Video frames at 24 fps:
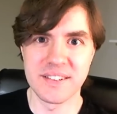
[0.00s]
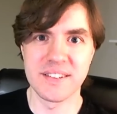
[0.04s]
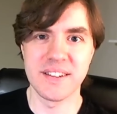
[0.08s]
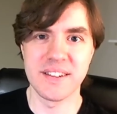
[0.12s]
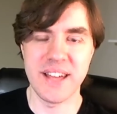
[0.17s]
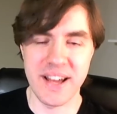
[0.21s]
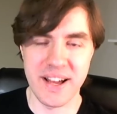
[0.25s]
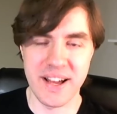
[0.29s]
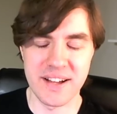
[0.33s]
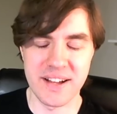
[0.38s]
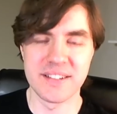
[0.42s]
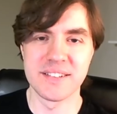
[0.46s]

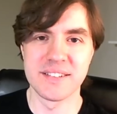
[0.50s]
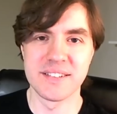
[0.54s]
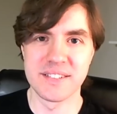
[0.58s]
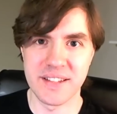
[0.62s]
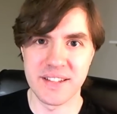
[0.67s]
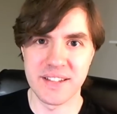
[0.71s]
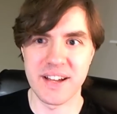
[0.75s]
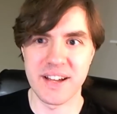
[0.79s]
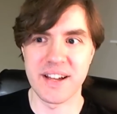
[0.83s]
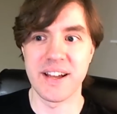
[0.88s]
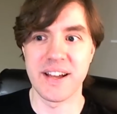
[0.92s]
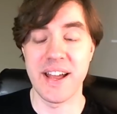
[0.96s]
Yeah, so,
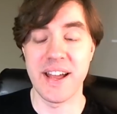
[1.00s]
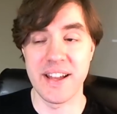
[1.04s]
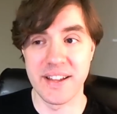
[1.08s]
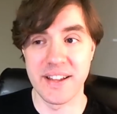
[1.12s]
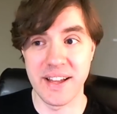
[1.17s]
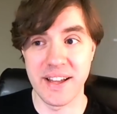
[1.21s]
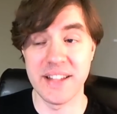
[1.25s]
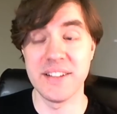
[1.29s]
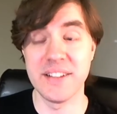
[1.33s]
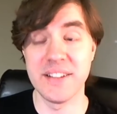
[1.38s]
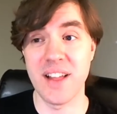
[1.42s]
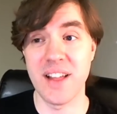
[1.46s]
yeah.
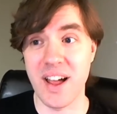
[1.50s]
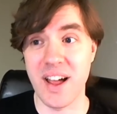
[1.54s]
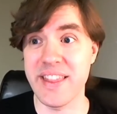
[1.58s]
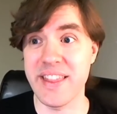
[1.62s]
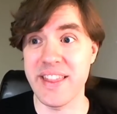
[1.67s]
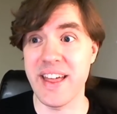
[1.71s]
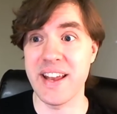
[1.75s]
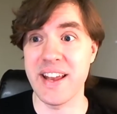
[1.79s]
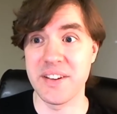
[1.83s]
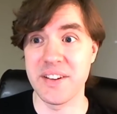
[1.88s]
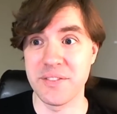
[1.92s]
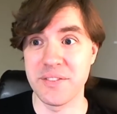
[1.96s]
And lists of
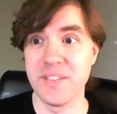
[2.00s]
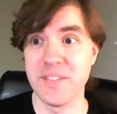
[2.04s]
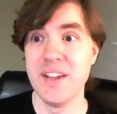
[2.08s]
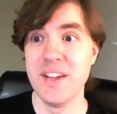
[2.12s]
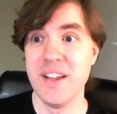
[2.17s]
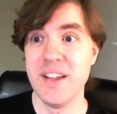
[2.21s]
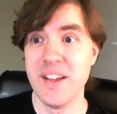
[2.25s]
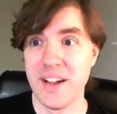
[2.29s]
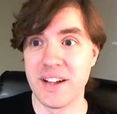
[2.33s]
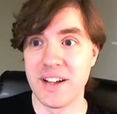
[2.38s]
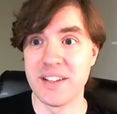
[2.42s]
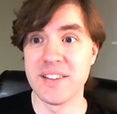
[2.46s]

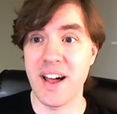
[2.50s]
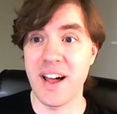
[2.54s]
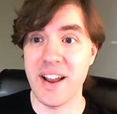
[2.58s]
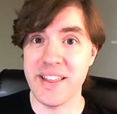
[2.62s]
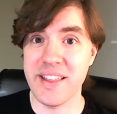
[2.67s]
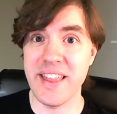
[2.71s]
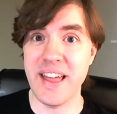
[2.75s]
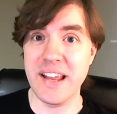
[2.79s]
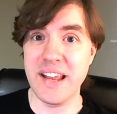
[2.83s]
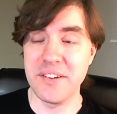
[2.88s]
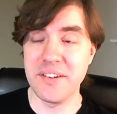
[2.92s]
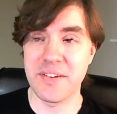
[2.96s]
lists. A lot of
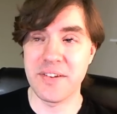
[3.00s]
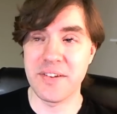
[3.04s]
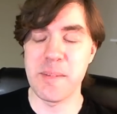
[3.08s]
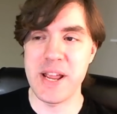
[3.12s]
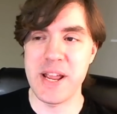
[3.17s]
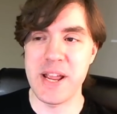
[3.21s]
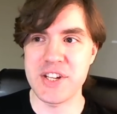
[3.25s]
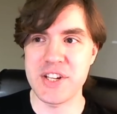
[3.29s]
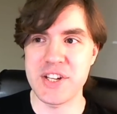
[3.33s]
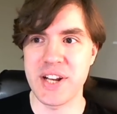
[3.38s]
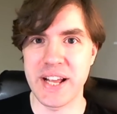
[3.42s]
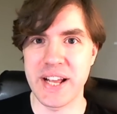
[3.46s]
that
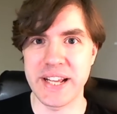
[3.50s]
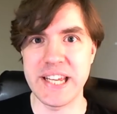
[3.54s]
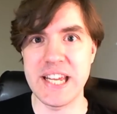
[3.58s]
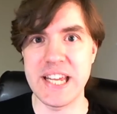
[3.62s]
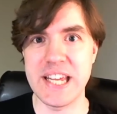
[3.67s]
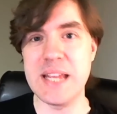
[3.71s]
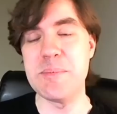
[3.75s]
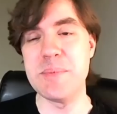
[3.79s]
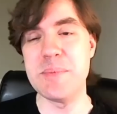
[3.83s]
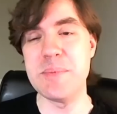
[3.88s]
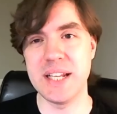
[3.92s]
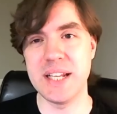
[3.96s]
information I
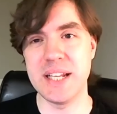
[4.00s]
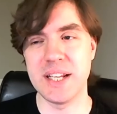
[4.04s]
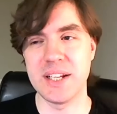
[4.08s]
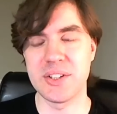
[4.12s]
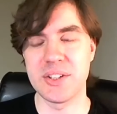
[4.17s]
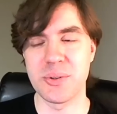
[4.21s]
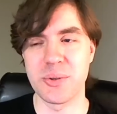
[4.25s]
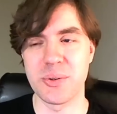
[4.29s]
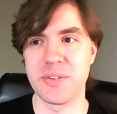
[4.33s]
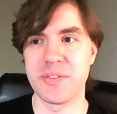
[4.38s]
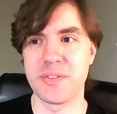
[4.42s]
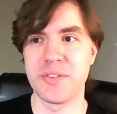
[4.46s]
keep needing
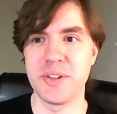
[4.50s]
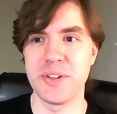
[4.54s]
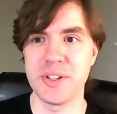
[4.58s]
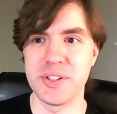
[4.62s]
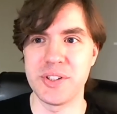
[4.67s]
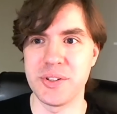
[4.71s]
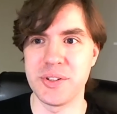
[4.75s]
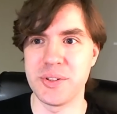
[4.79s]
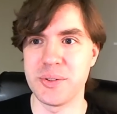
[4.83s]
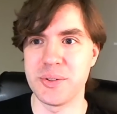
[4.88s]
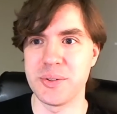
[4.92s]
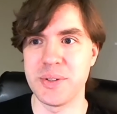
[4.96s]
to refer
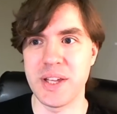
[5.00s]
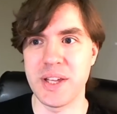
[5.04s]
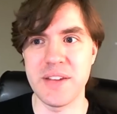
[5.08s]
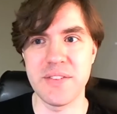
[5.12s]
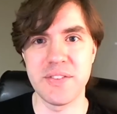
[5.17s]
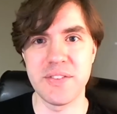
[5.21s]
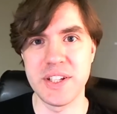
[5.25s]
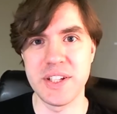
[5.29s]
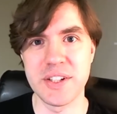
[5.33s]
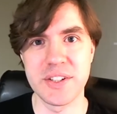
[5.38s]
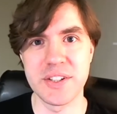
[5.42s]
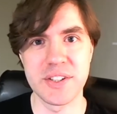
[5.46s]
to
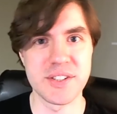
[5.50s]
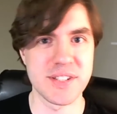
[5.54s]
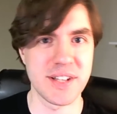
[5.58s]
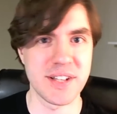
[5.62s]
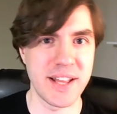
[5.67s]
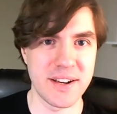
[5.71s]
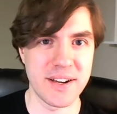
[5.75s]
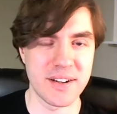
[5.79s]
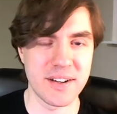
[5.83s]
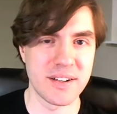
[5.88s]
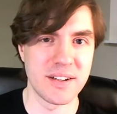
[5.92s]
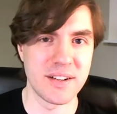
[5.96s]
even years
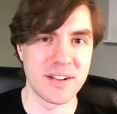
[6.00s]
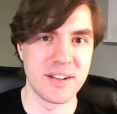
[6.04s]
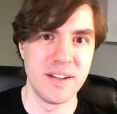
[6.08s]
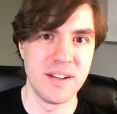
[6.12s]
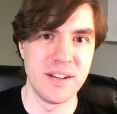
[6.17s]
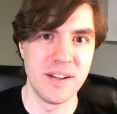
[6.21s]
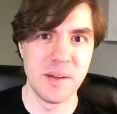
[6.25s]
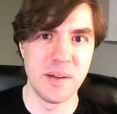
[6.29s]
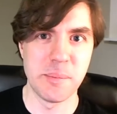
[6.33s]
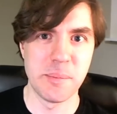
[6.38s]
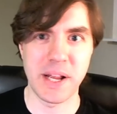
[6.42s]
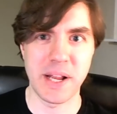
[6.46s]
later
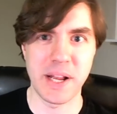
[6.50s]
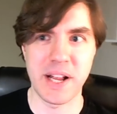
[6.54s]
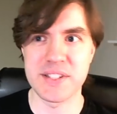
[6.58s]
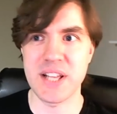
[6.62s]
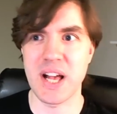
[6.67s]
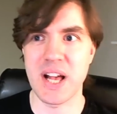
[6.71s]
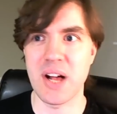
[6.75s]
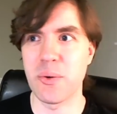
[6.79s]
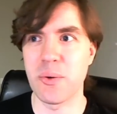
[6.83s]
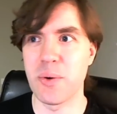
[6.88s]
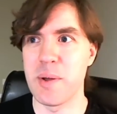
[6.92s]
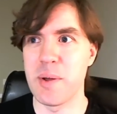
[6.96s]
because
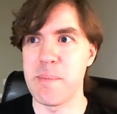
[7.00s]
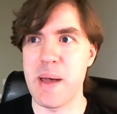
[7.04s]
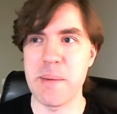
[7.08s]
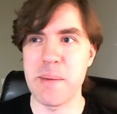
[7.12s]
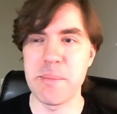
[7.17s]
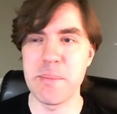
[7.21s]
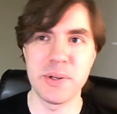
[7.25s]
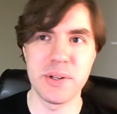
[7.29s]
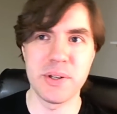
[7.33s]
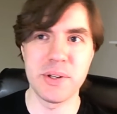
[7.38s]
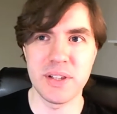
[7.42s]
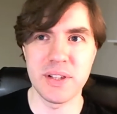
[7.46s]
I'll
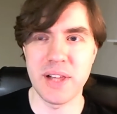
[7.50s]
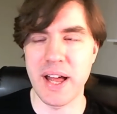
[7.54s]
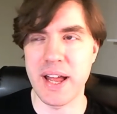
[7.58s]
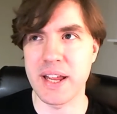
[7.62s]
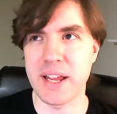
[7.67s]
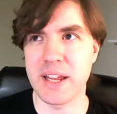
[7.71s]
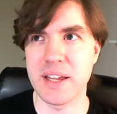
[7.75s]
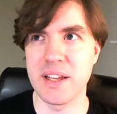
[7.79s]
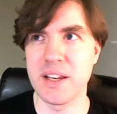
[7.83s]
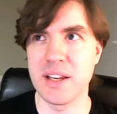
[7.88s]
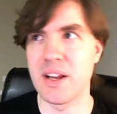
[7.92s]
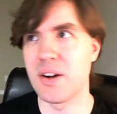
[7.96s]
remember
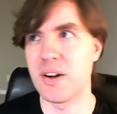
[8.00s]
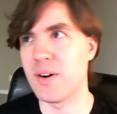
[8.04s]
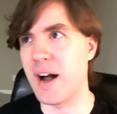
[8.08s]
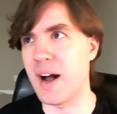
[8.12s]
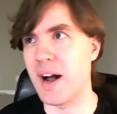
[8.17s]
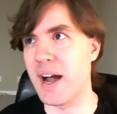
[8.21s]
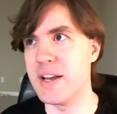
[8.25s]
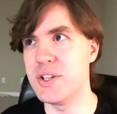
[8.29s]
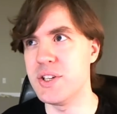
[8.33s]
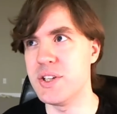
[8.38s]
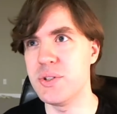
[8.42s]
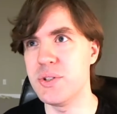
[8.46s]
like, you know,
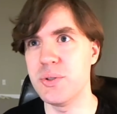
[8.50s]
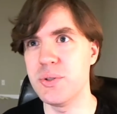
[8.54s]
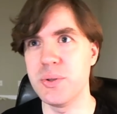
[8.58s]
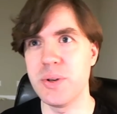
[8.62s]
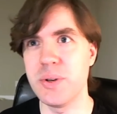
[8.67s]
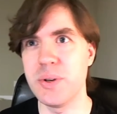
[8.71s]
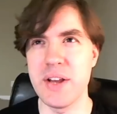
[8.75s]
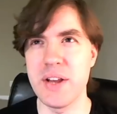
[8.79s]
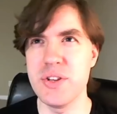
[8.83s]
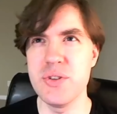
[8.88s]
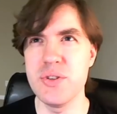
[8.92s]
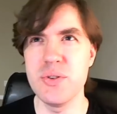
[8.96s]
I knew
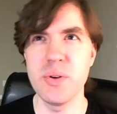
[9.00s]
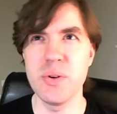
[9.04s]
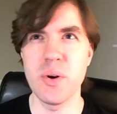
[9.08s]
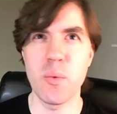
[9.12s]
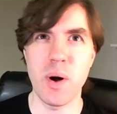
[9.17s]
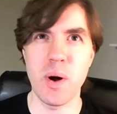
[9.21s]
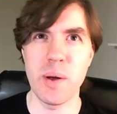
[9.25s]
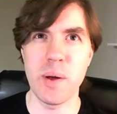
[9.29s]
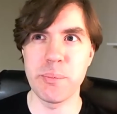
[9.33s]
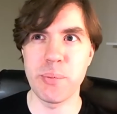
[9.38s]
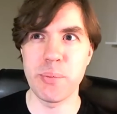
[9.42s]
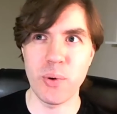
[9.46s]
I knew at
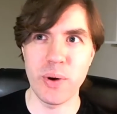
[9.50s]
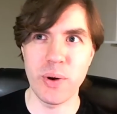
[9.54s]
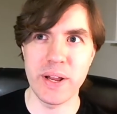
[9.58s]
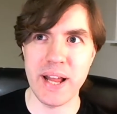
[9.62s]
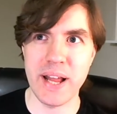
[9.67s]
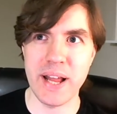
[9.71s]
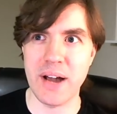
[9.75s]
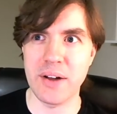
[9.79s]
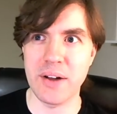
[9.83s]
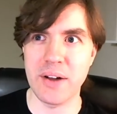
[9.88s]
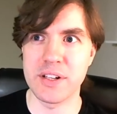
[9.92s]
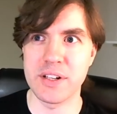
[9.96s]
one point
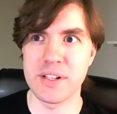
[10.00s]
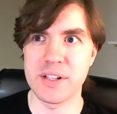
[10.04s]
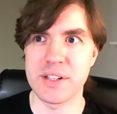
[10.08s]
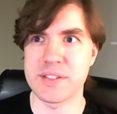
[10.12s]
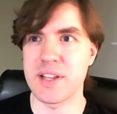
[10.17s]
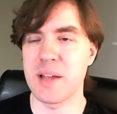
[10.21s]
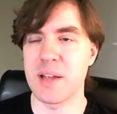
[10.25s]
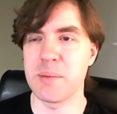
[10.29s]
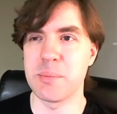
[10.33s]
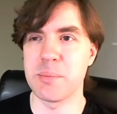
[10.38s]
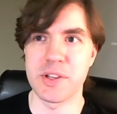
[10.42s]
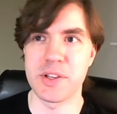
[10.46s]
how to
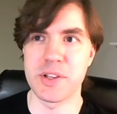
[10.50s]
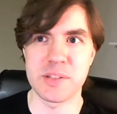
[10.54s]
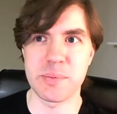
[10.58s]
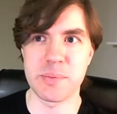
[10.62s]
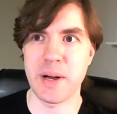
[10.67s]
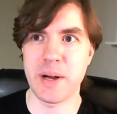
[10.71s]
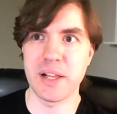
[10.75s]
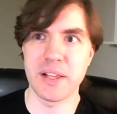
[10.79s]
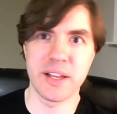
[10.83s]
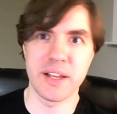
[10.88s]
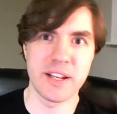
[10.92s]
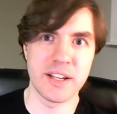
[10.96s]
disable the
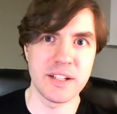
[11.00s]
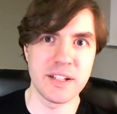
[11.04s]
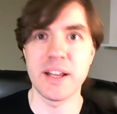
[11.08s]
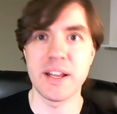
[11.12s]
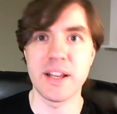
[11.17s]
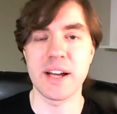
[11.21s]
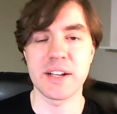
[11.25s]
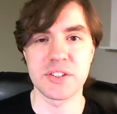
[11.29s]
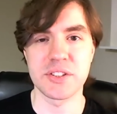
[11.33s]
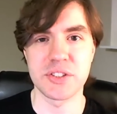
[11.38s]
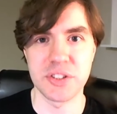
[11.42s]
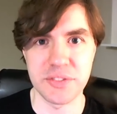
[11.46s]
spotlight
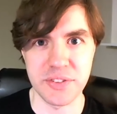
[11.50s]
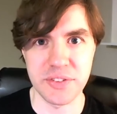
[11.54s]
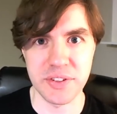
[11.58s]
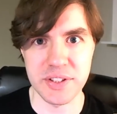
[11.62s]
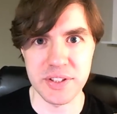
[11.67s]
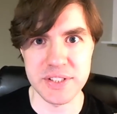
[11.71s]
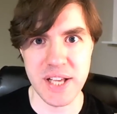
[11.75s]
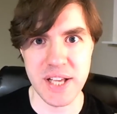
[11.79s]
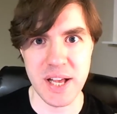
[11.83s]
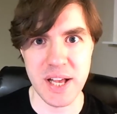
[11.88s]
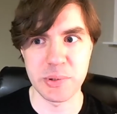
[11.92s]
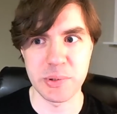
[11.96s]
indexer, for
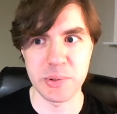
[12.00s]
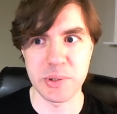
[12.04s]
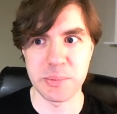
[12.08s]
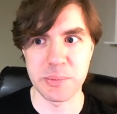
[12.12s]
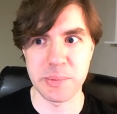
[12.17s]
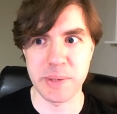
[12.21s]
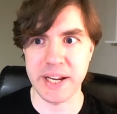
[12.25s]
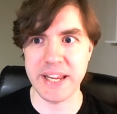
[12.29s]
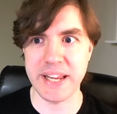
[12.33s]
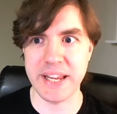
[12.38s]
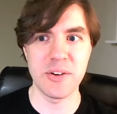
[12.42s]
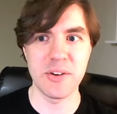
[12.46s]
example, but
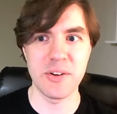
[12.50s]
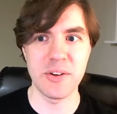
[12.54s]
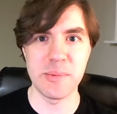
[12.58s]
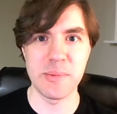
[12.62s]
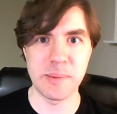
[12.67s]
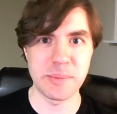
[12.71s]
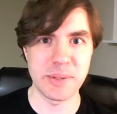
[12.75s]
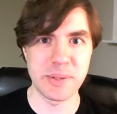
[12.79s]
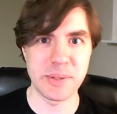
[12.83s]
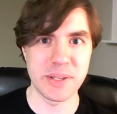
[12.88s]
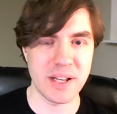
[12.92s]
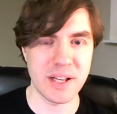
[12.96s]
I can't
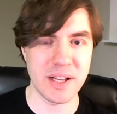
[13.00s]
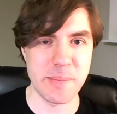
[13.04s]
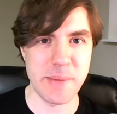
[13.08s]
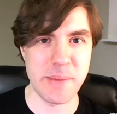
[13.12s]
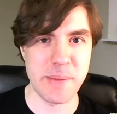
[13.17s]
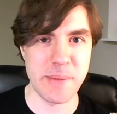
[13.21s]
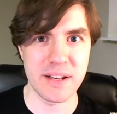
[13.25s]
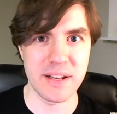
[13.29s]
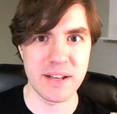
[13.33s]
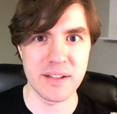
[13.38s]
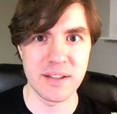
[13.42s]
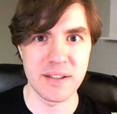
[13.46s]
remember the
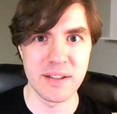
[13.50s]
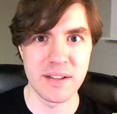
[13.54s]
command.